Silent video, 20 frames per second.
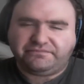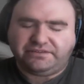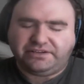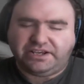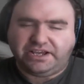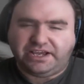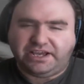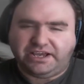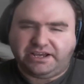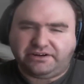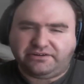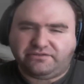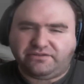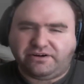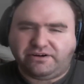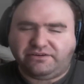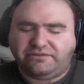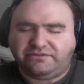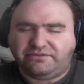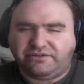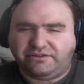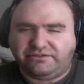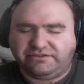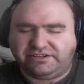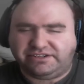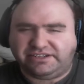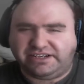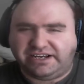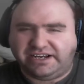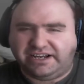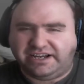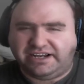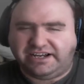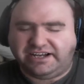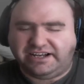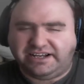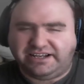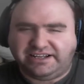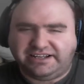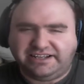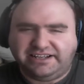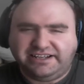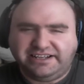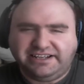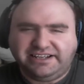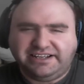Yeah, Crow is like, ah.